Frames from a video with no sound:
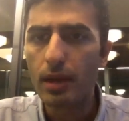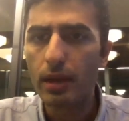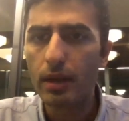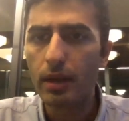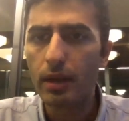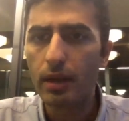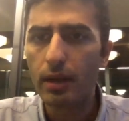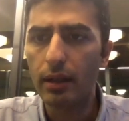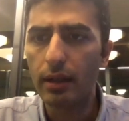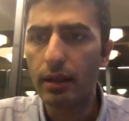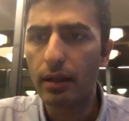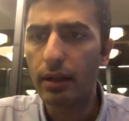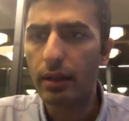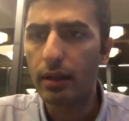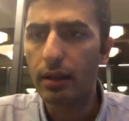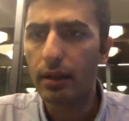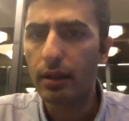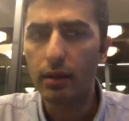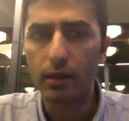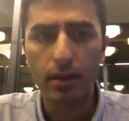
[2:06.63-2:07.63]

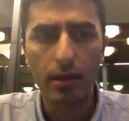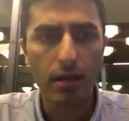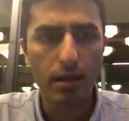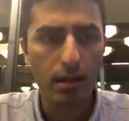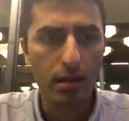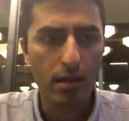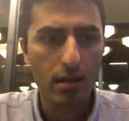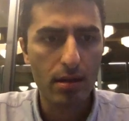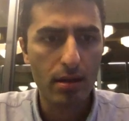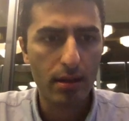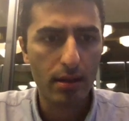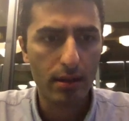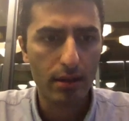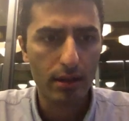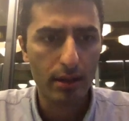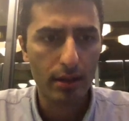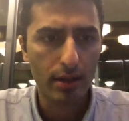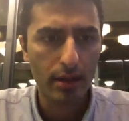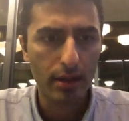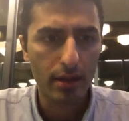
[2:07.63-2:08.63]
And
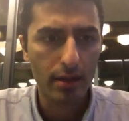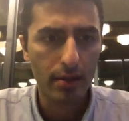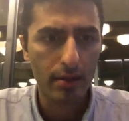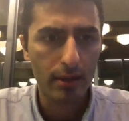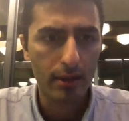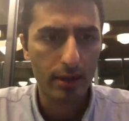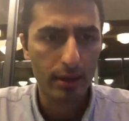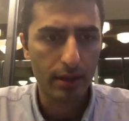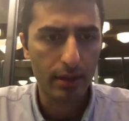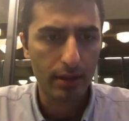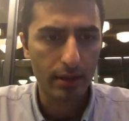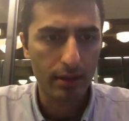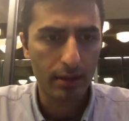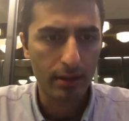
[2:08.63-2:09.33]
now I'm gonna.